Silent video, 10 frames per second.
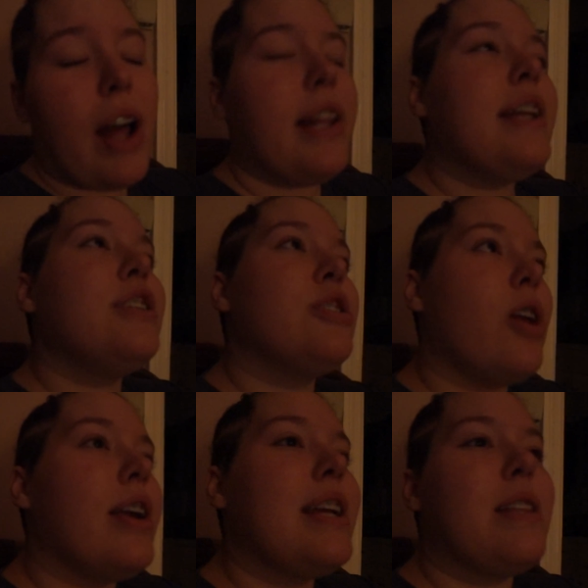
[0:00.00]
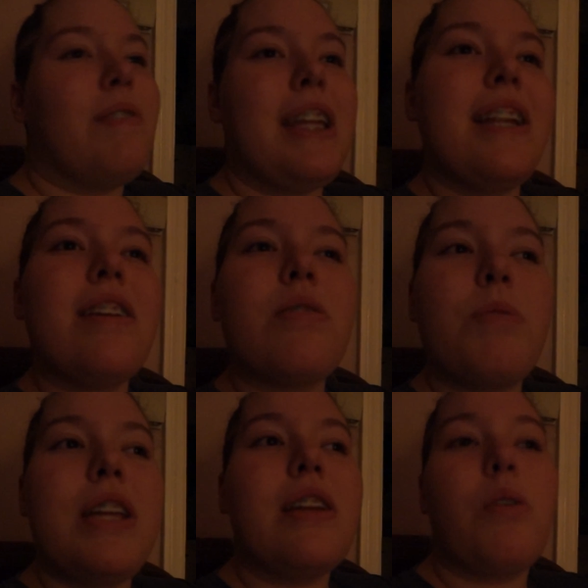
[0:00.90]
I like starting in the beginning of the
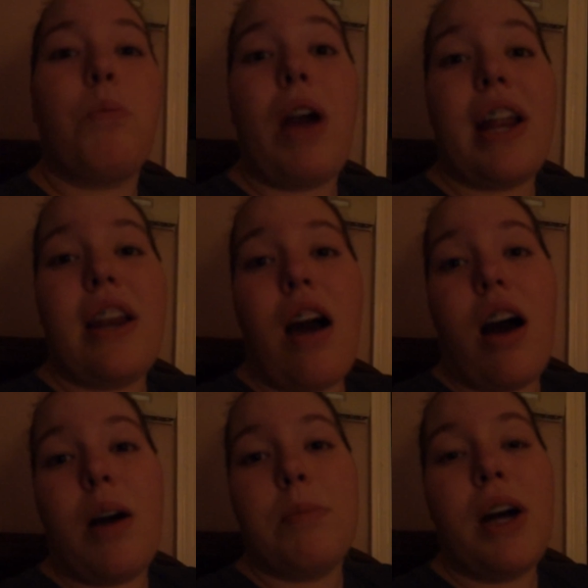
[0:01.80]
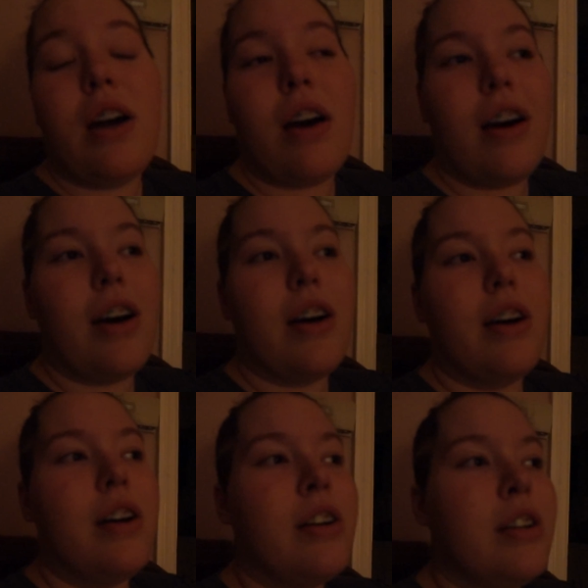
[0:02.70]
week when um,
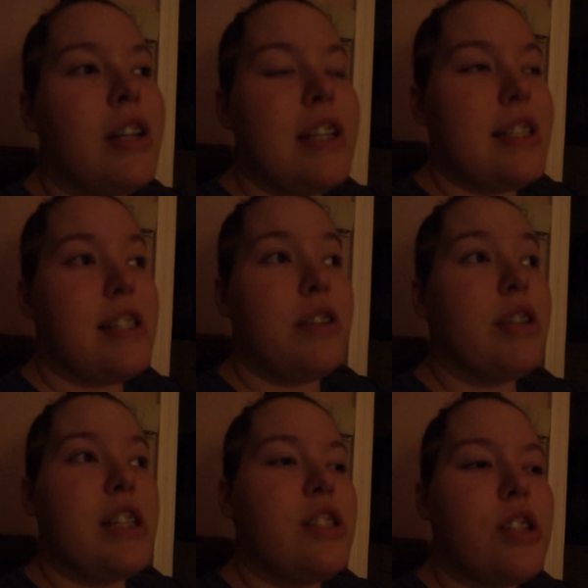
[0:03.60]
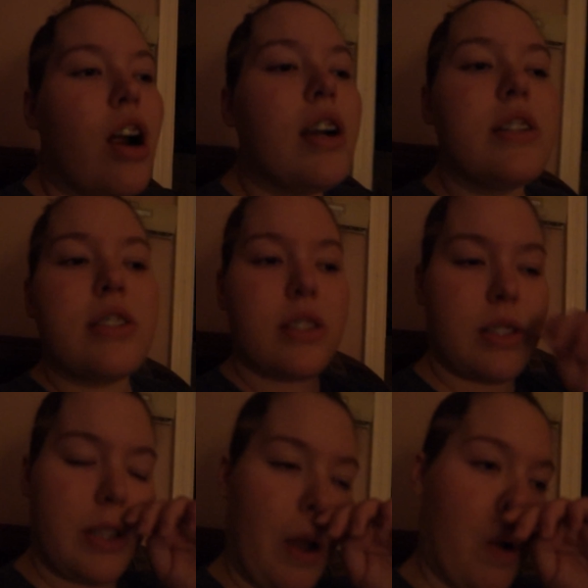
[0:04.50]
uh, series starts.
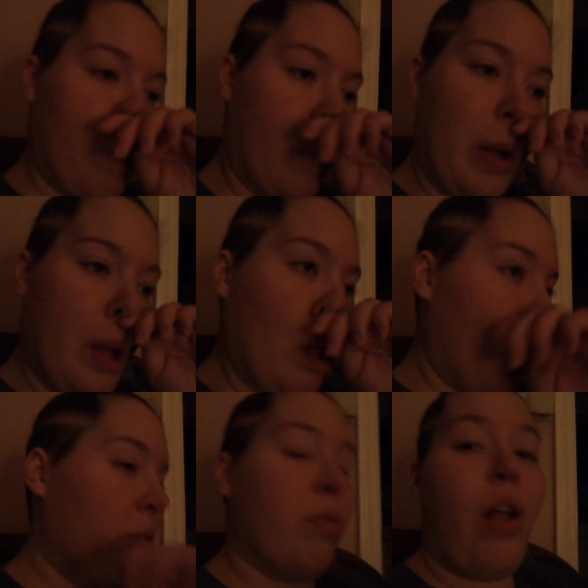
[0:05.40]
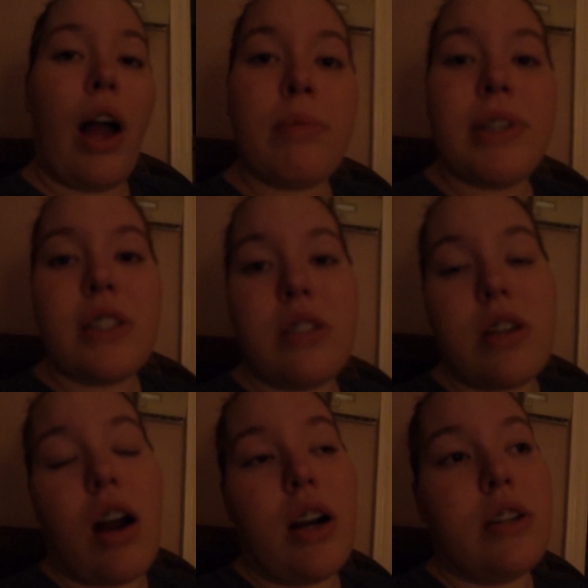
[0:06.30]
So Vlogmas
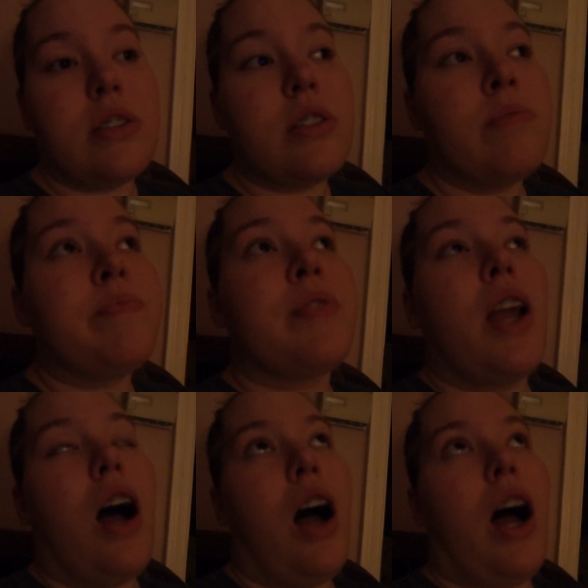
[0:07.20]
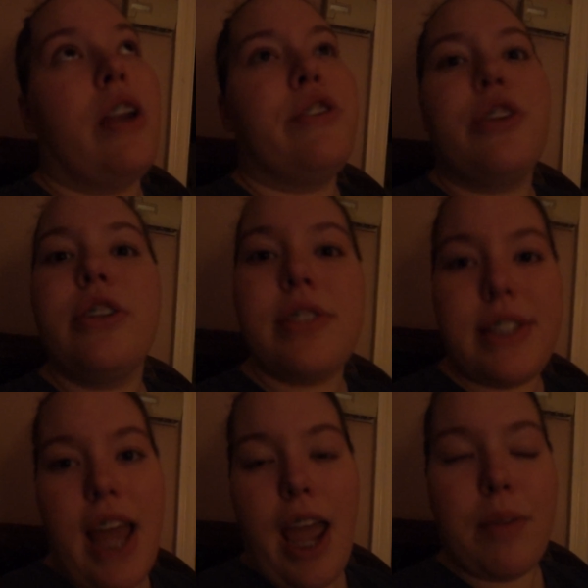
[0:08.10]
starts on
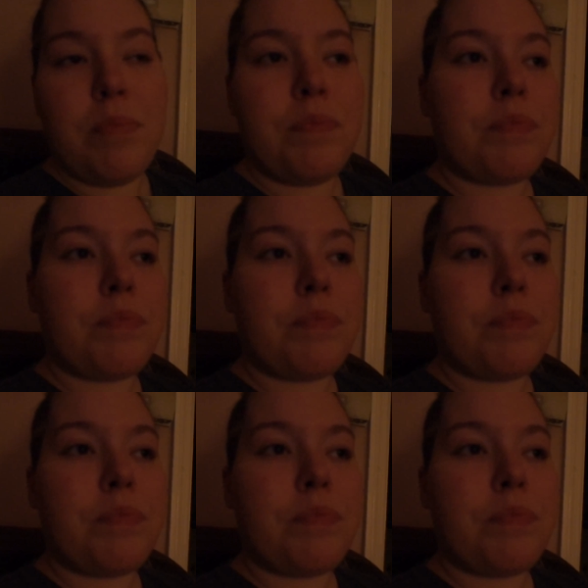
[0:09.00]
Thursday.